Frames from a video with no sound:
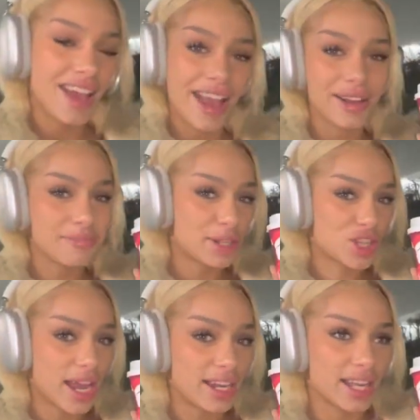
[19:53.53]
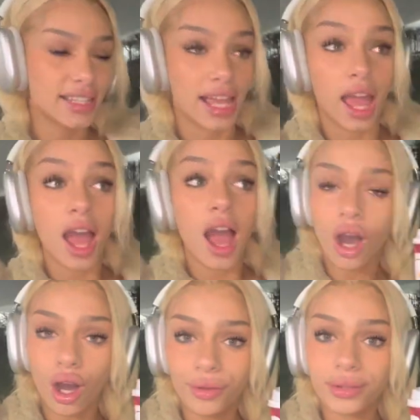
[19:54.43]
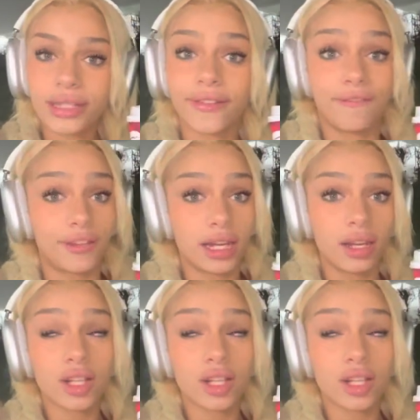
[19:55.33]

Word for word: I got my chai latte. Oat vanilla